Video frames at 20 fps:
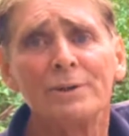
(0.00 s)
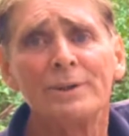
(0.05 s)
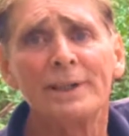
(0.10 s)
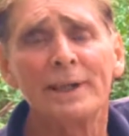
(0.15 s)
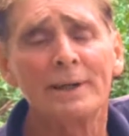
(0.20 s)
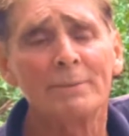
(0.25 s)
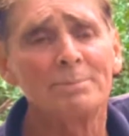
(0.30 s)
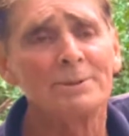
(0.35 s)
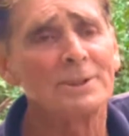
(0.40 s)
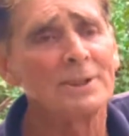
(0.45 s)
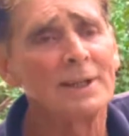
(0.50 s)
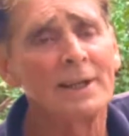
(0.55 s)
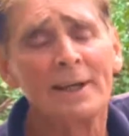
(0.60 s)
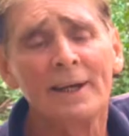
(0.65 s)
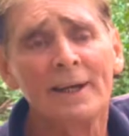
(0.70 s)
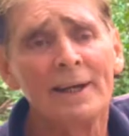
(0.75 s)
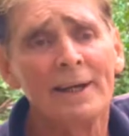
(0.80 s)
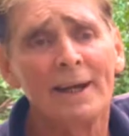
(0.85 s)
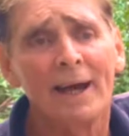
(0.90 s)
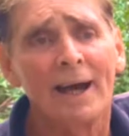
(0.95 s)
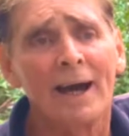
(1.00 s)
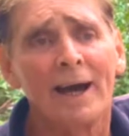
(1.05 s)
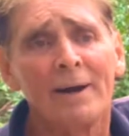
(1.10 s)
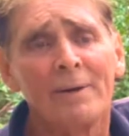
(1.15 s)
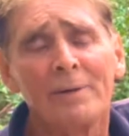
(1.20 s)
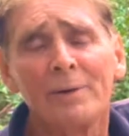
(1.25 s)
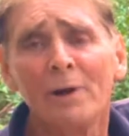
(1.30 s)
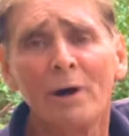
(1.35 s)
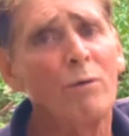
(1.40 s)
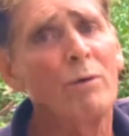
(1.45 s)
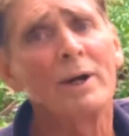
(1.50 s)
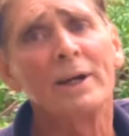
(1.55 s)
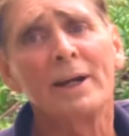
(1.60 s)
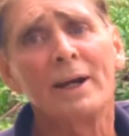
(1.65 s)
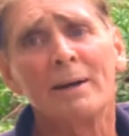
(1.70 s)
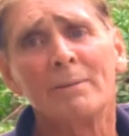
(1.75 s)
tips. Uh, no one